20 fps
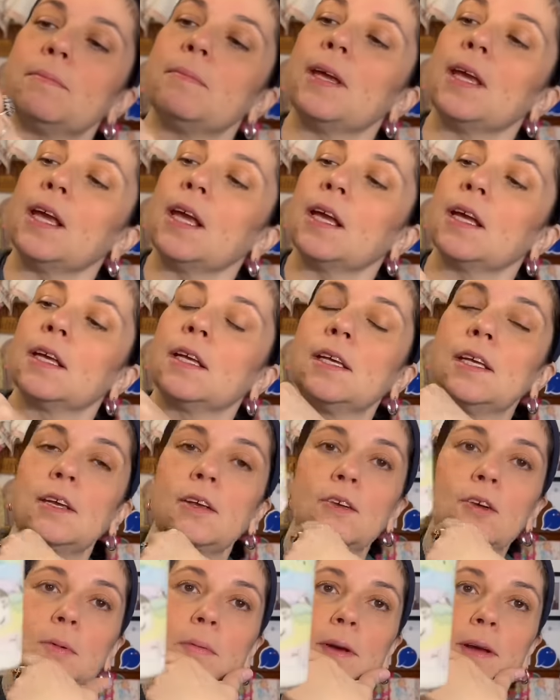me,
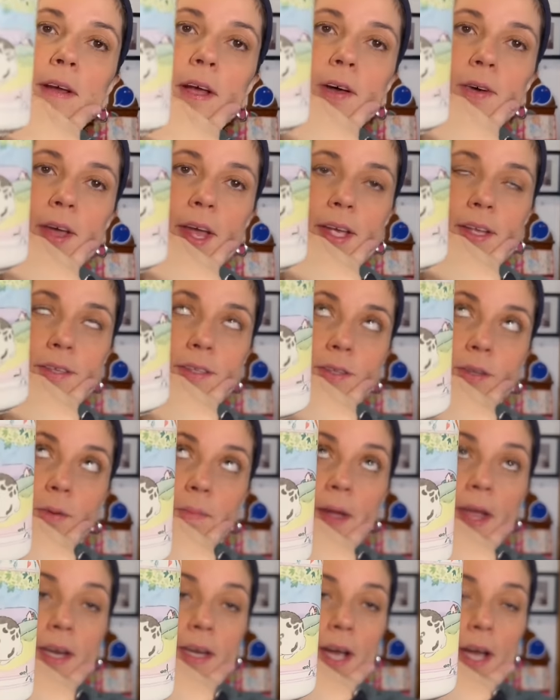you know, okay, so you
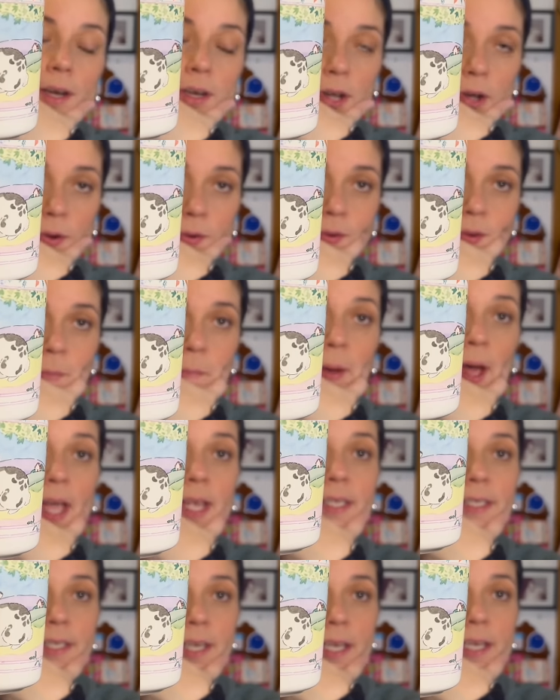may not know, my
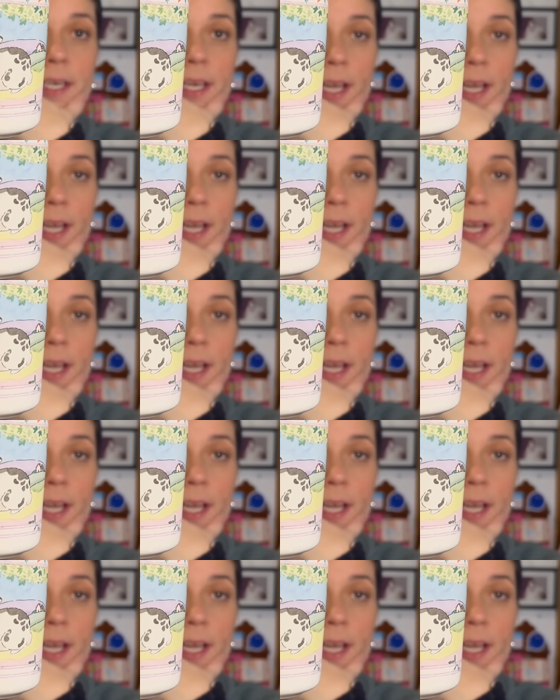son